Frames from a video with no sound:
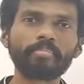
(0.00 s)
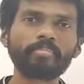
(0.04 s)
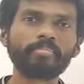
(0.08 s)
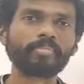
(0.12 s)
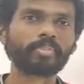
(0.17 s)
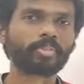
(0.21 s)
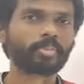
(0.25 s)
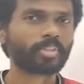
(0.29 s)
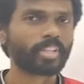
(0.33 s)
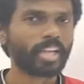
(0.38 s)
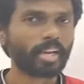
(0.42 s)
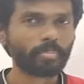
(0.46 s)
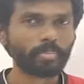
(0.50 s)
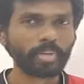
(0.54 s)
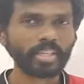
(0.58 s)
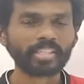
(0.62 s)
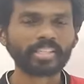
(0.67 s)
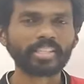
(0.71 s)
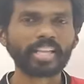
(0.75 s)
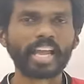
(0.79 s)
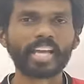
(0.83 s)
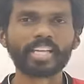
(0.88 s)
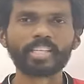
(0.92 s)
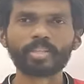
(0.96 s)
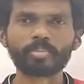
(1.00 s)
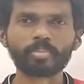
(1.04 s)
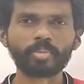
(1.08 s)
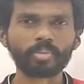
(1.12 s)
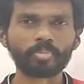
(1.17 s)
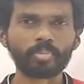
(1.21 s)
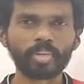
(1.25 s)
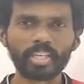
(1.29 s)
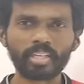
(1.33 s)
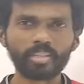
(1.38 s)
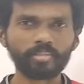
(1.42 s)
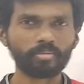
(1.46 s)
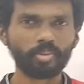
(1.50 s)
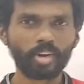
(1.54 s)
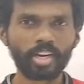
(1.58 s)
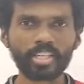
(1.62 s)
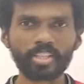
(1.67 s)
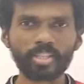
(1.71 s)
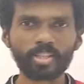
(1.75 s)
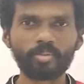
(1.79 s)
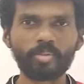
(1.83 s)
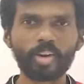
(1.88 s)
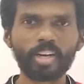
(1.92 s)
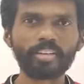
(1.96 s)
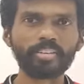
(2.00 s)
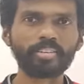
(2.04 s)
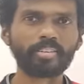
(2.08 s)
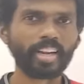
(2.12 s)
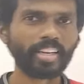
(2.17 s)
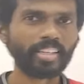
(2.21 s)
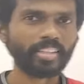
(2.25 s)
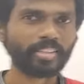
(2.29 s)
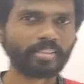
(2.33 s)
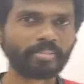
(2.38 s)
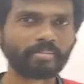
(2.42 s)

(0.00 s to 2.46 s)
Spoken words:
So that means the answer must be 1:1, right?